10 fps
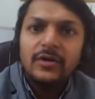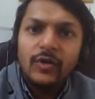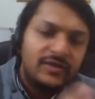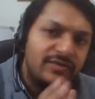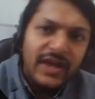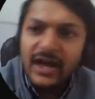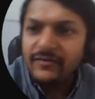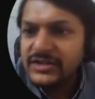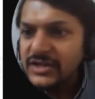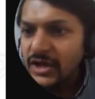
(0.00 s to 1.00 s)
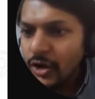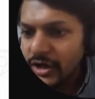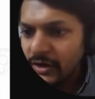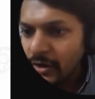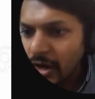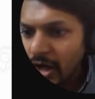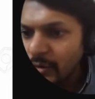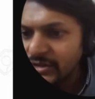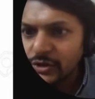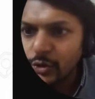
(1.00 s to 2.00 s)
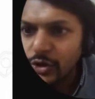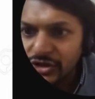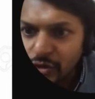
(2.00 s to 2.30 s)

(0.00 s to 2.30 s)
what we have is, okay, how is the question?